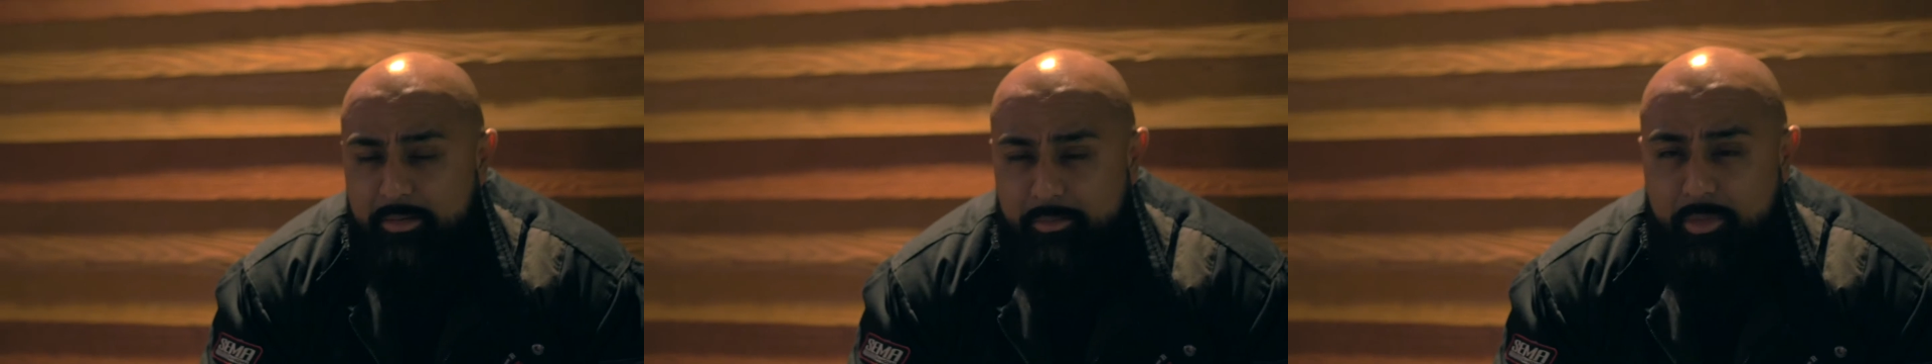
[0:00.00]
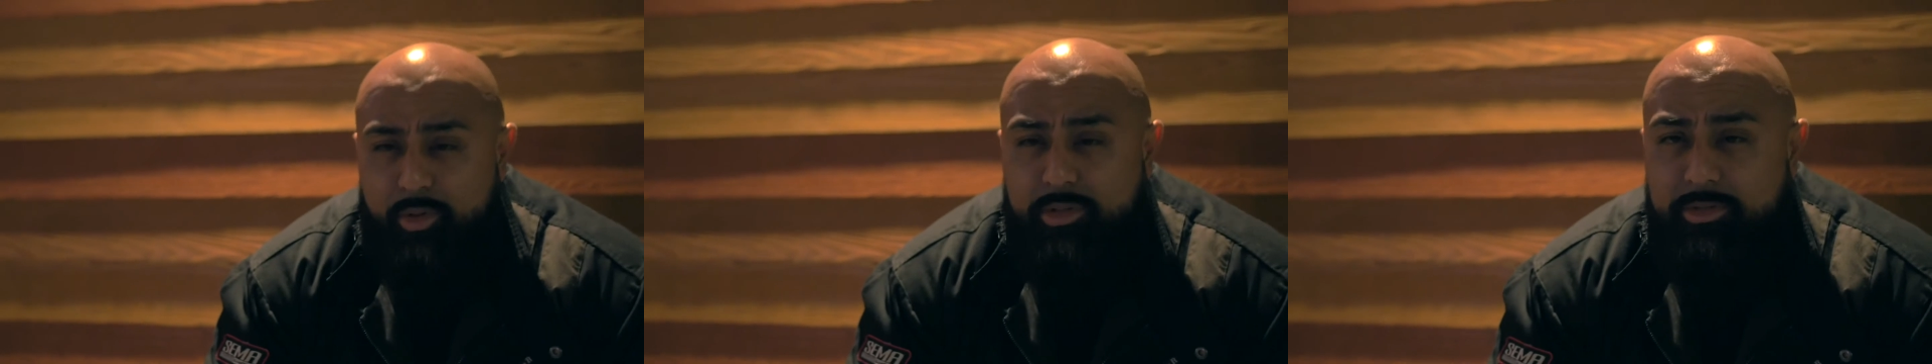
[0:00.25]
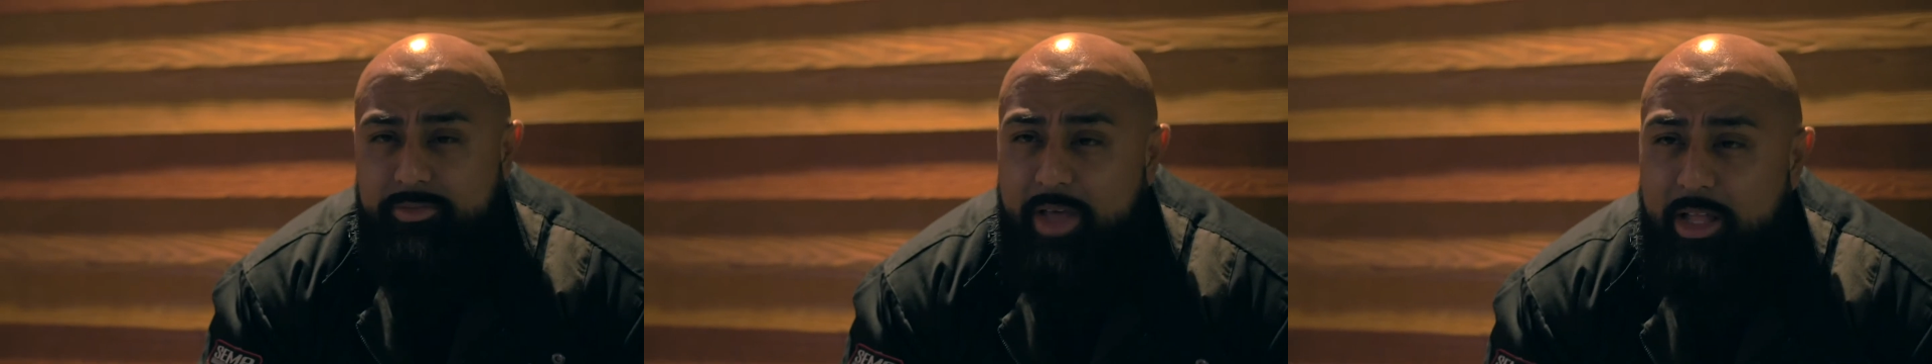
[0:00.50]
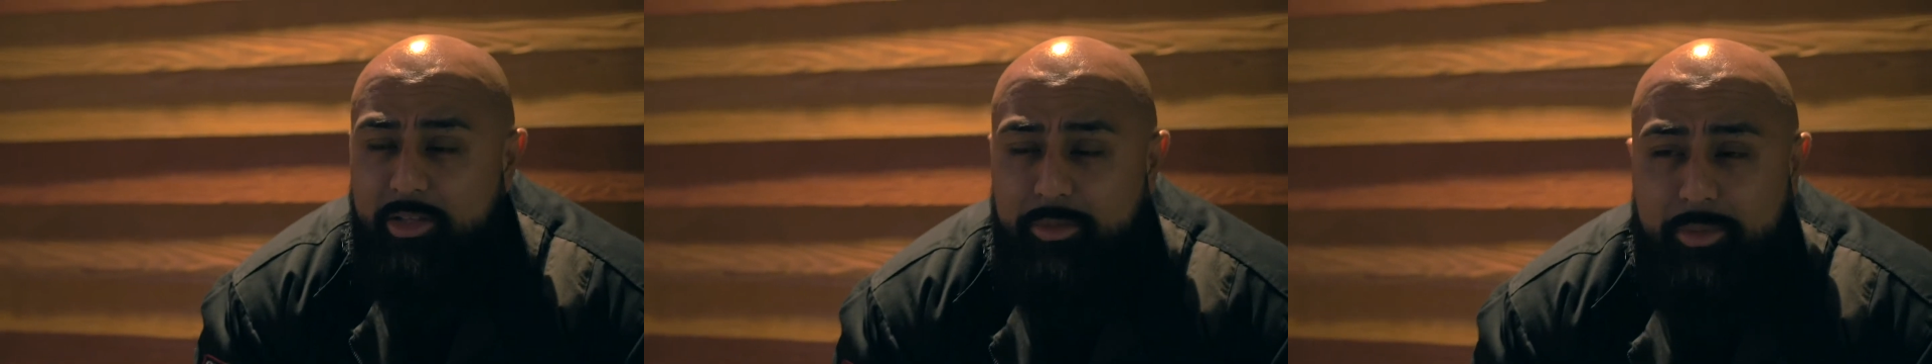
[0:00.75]
most
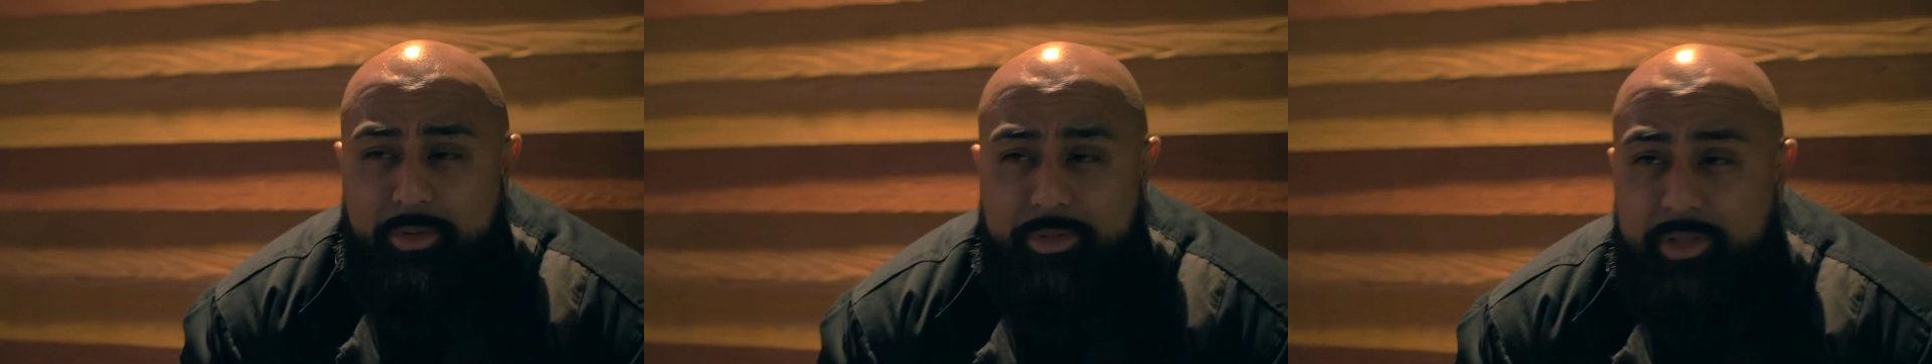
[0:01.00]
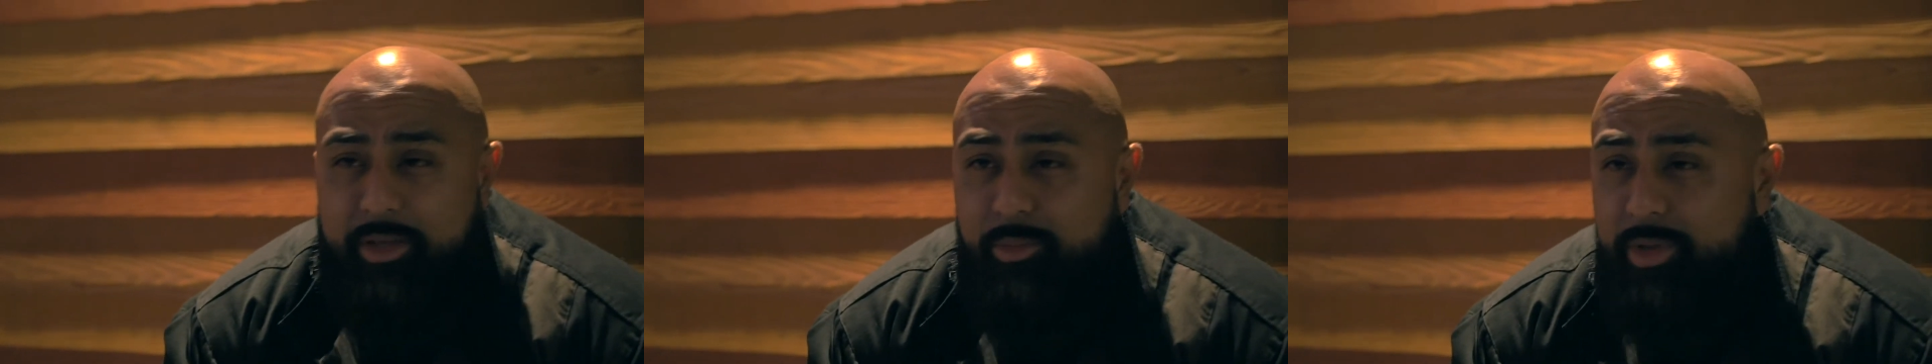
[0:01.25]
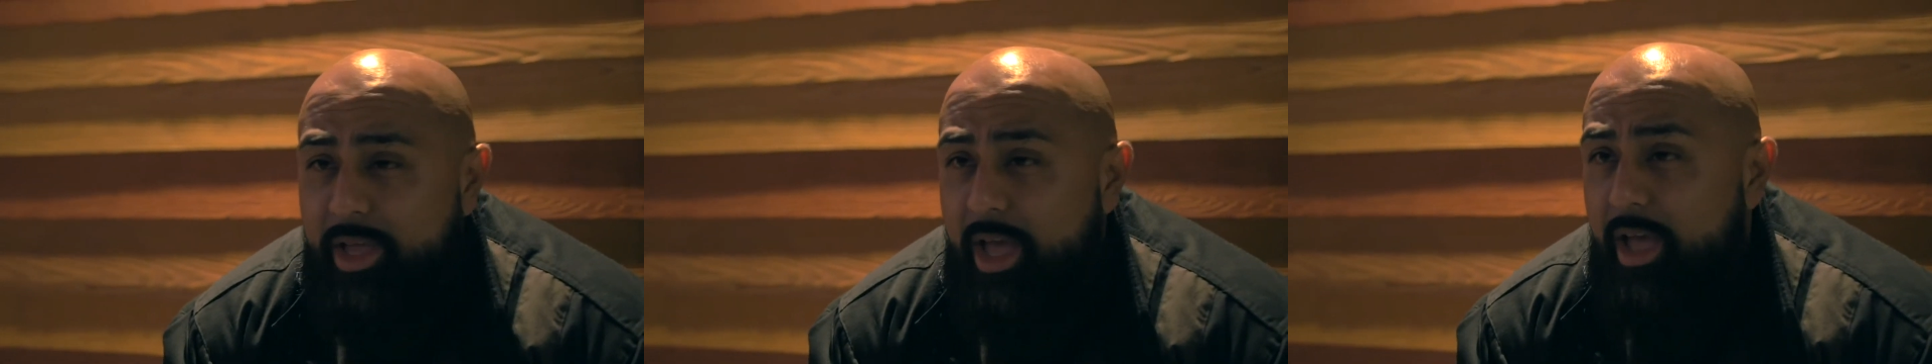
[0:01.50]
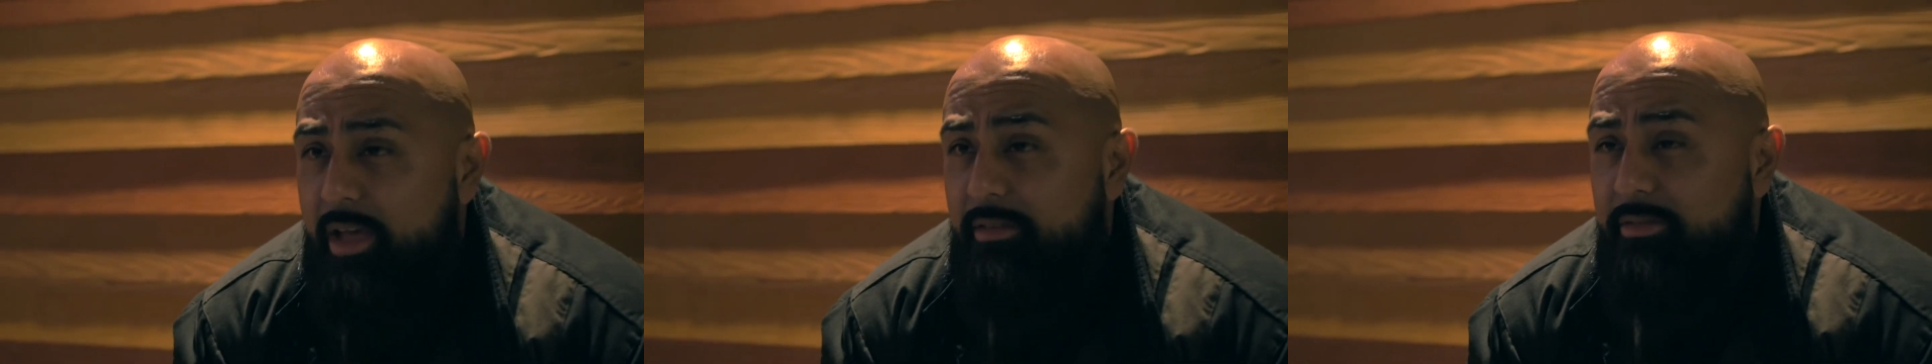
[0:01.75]
valuable thing we
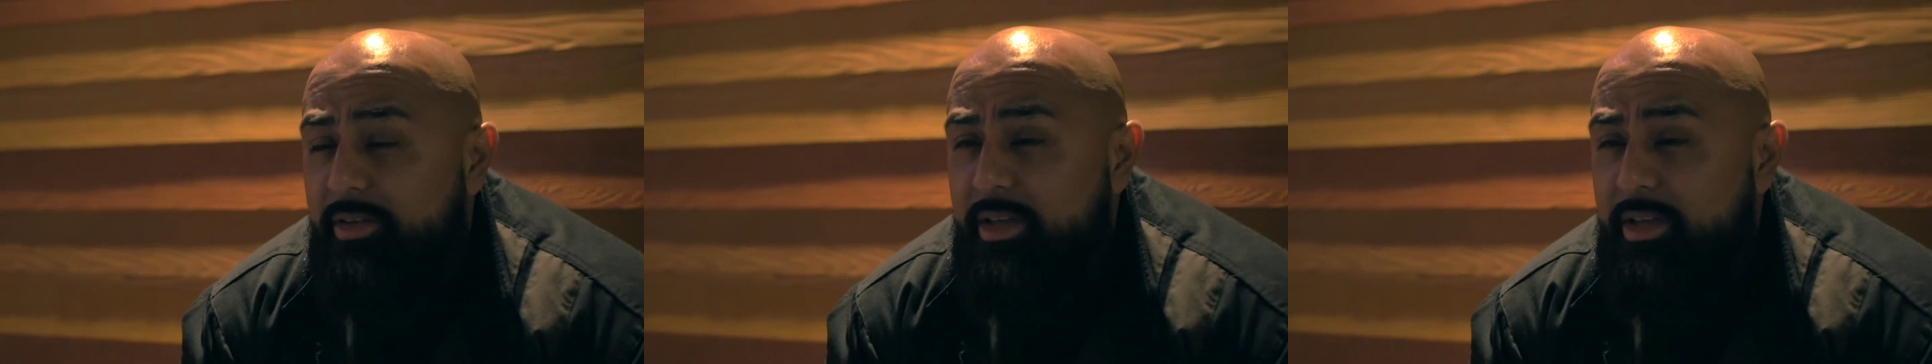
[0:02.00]
have.